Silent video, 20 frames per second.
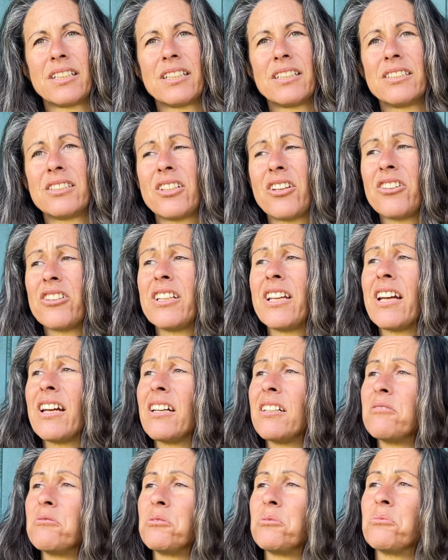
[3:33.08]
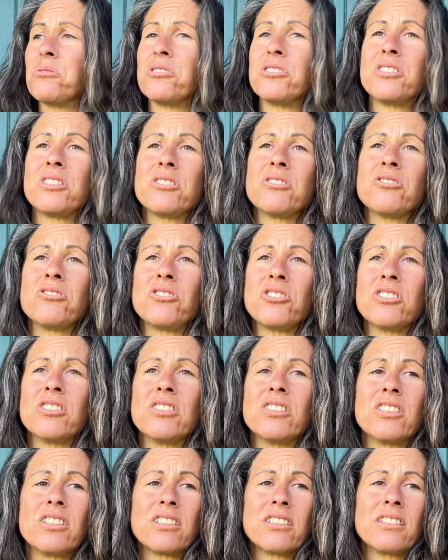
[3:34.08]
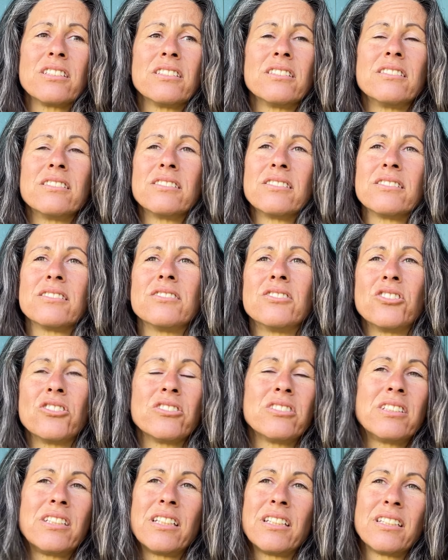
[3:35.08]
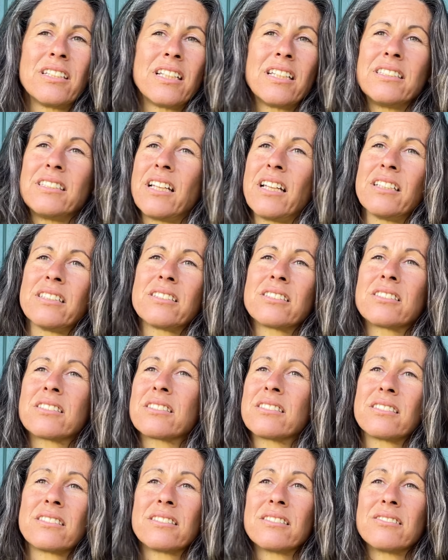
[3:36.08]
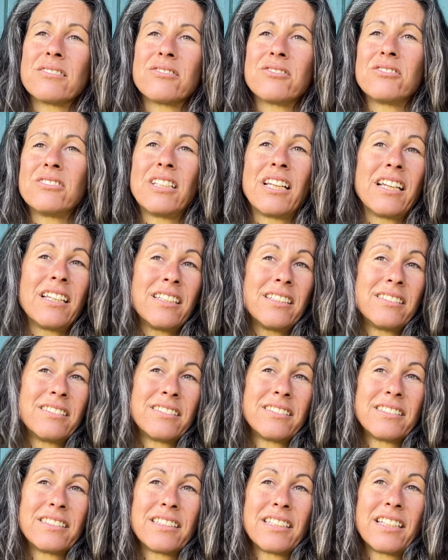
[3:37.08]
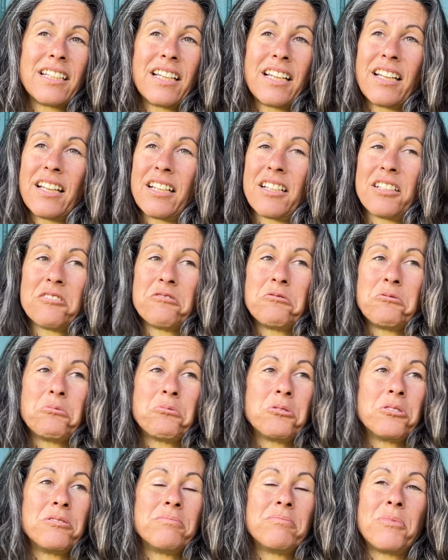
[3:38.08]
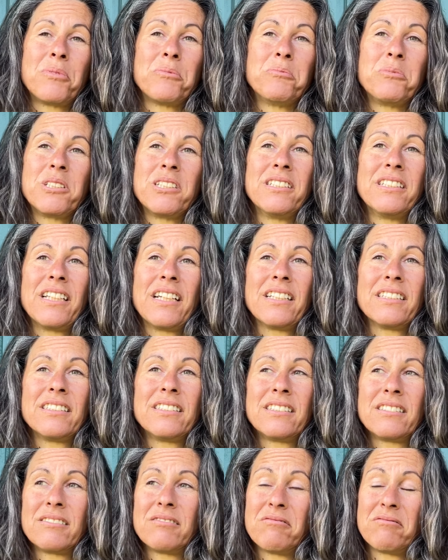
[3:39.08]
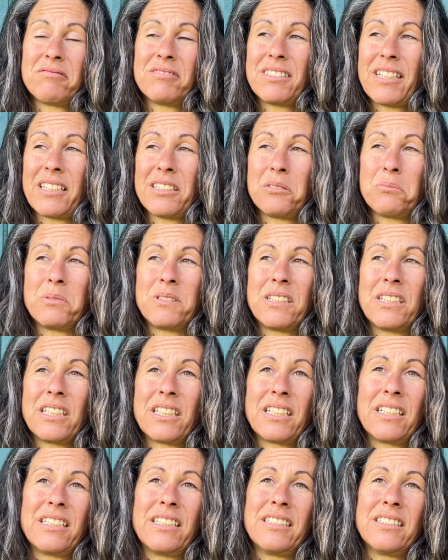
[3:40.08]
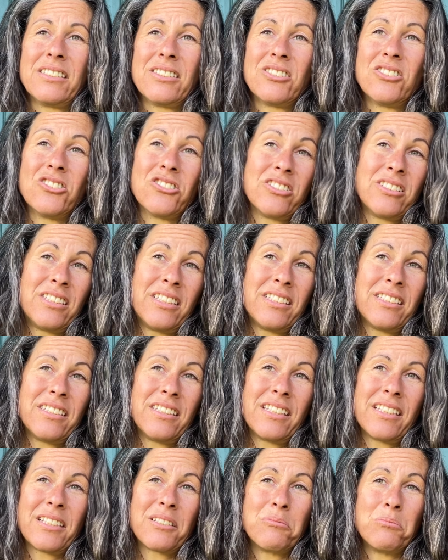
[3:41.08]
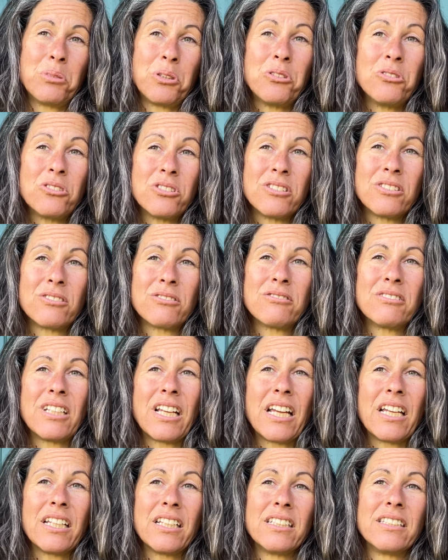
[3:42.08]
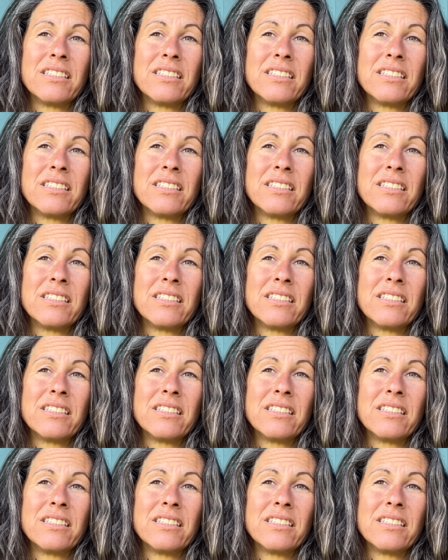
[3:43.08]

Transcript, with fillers: So yeah, I would want children to not sit at their desks all day. I would want mums and dads, or dads particularly, to not sit at their computers all day.